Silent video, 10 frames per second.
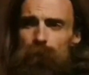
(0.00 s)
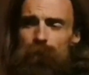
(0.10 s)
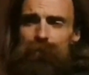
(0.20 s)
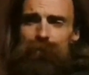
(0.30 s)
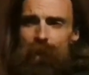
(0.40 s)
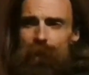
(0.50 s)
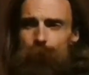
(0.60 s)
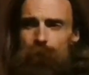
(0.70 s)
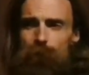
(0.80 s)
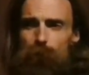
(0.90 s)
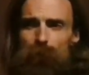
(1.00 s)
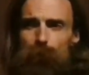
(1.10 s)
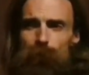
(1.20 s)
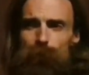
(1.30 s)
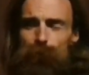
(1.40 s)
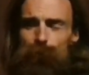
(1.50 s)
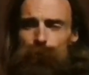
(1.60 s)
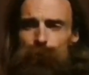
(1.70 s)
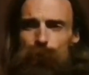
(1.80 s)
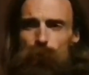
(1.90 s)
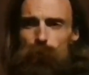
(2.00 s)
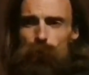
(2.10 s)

its time how people understood their world,